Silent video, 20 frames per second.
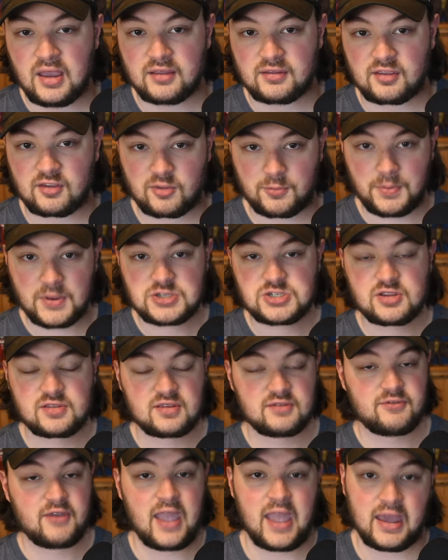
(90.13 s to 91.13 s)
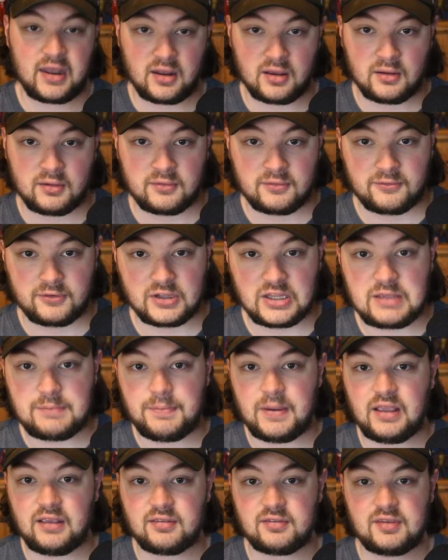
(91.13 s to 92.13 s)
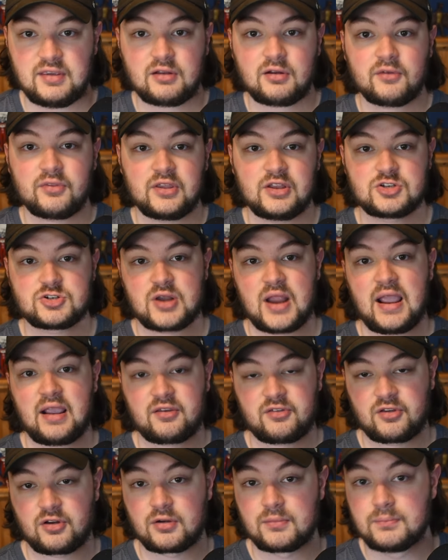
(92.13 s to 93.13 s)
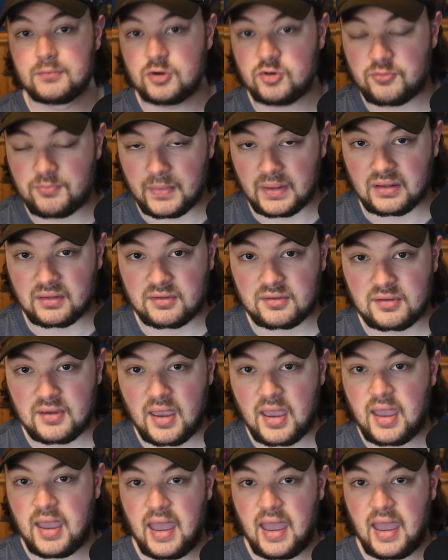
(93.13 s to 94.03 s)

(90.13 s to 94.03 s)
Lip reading: Suspicious of Anna, Felipe secretly tracks her movements.